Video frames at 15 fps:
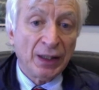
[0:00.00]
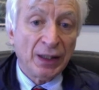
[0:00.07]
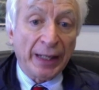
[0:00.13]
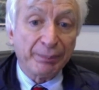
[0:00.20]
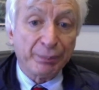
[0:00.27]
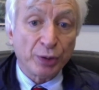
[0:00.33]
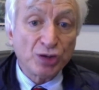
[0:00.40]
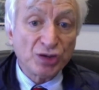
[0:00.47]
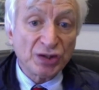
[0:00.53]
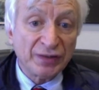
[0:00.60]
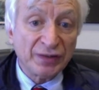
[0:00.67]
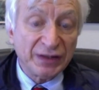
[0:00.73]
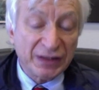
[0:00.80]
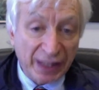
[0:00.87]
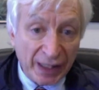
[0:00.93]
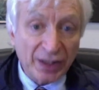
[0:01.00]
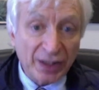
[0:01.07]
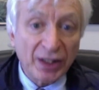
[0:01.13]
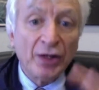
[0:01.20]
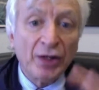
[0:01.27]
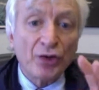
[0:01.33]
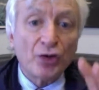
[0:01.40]
I personally take
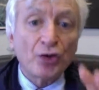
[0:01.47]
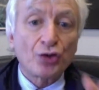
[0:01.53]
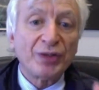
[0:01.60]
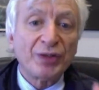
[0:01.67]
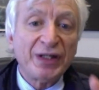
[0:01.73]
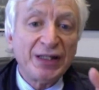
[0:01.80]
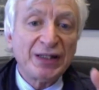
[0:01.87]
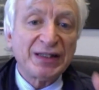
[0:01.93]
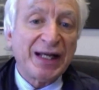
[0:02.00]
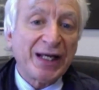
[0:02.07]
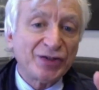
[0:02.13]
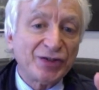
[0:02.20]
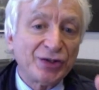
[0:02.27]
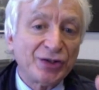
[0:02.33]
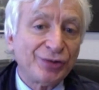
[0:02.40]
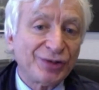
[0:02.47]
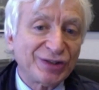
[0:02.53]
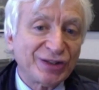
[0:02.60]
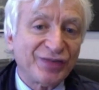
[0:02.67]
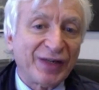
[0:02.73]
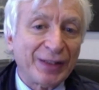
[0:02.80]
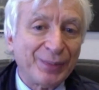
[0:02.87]
three thousand
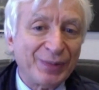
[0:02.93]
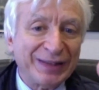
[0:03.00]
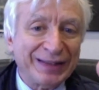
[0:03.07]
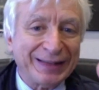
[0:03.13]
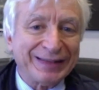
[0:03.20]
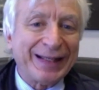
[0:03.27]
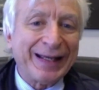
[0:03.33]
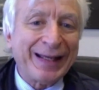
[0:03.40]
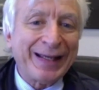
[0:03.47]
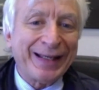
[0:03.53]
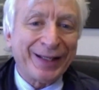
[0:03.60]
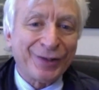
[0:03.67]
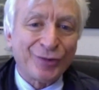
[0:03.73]
units of vitamin D a day,